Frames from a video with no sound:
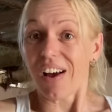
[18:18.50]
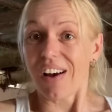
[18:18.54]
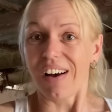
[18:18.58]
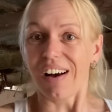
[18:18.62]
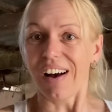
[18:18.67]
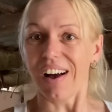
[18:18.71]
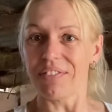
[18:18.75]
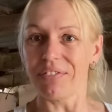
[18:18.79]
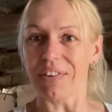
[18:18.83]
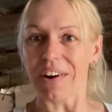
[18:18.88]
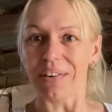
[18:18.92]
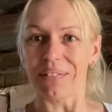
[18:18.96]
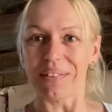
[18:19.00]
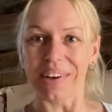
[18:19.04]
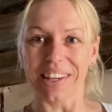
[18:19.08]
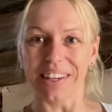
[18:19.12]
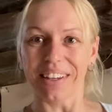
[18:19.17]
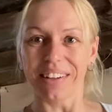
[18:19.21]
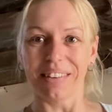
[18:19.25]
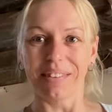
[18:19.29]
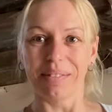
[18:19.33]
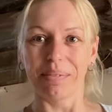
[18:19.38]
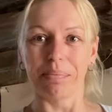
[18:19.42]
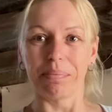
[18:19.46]
I felt we
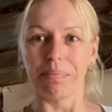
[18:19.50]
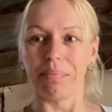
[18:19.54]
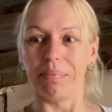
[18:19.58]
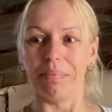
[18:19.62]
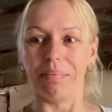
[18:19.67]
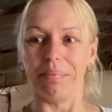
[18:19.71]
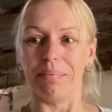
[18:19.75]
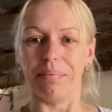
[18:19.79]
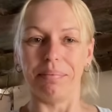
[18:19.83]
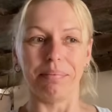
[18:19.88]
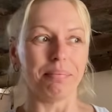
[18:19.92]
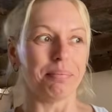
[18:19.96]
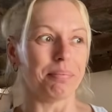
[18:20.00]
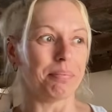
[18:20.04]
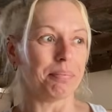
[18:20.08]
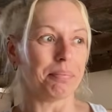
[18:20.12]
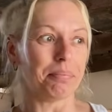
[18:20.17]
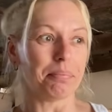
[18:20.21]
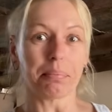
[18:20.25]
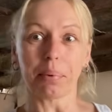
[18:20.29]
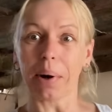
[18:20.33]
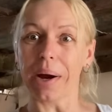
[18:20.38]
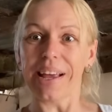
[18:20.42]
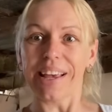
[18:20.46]
could
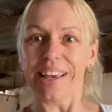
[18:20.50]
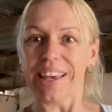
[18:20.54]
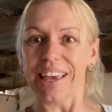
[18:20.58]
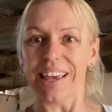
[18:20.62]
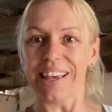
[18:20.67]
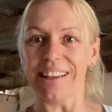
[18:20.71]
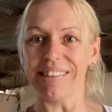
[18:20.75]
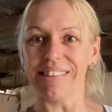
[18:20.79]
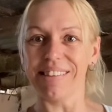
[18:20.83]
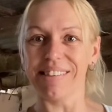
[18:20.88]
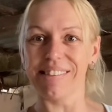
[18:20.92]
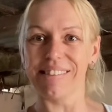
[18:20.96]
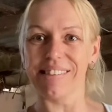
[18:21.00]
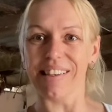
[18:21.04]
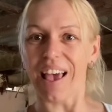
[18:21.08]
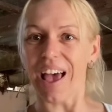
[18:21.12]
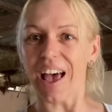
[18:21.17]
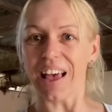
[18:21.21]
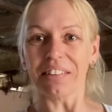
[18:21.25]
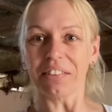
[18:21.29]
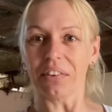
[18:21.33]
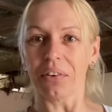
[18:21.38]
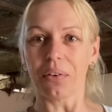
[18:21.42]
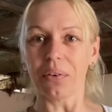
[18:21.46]
bring kids
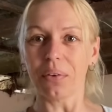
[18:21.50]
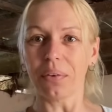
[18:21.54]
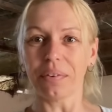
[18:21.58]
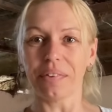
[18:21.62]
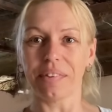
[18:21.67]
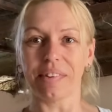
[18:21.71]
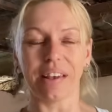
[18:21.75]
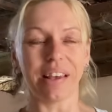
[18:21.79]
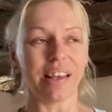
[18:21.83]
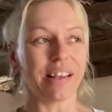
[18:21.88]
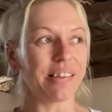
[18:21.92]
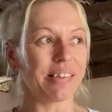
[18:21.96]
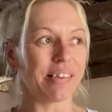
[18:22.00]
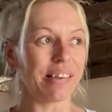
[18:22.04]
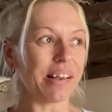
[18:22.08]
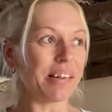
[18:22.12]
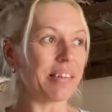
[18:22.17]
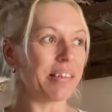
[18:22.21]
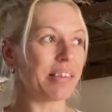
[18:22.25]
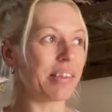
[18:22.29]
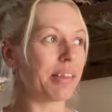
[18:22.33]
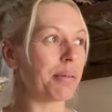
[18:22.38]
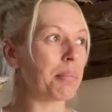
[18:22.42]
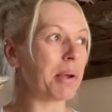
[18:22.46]
and horses
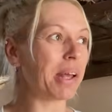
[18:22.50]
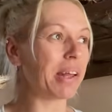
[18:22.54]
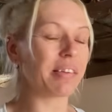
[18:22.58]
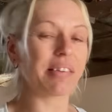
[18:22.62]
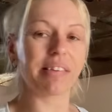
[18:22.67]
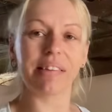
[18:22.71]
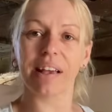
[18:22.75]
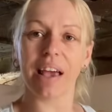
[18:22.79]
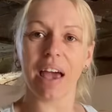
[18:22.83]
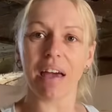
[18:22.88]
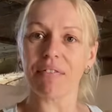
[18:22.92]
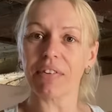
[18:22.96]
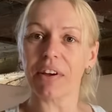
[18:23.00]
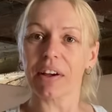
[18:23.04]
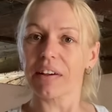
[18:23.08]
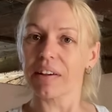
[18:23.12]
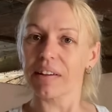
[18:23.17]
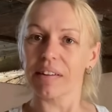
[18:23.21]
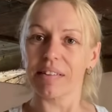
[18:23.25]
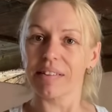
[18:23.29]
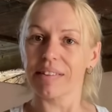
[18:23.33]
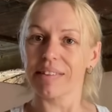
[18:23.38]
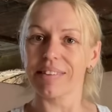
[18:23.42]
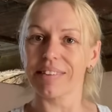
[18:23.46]
into the mix together,
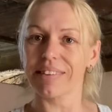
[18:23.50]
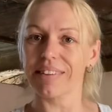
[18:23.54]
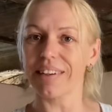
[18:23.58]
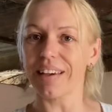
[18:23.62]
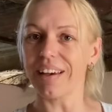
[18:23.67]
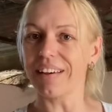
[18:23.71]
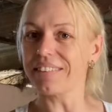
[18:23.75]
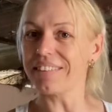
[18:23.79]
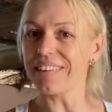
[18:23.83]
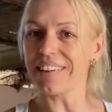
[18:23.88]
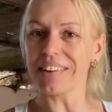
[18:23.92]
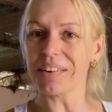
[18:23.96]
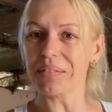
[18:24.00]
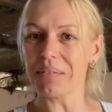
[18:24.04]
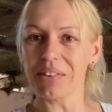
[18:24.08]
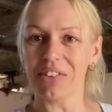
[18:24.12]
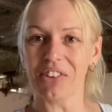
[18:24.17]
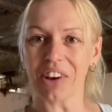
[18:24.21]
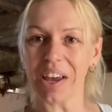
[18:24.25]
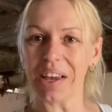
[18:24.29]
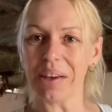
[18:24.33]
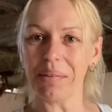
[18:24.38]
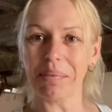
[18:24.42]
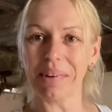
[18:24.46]
because I've done it with
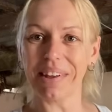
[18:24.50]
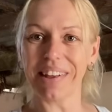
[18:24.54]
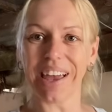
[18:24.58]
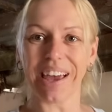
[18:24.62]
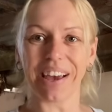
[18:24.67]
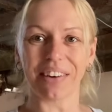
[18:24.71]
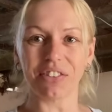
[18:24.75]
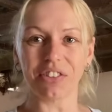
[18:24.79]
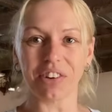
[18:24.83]
Jamie now.